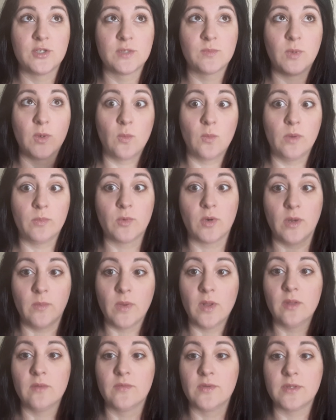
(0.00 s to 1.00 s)
just put whipped cream
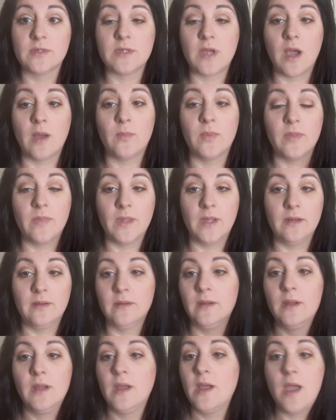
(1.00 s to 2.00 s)
all over the top and then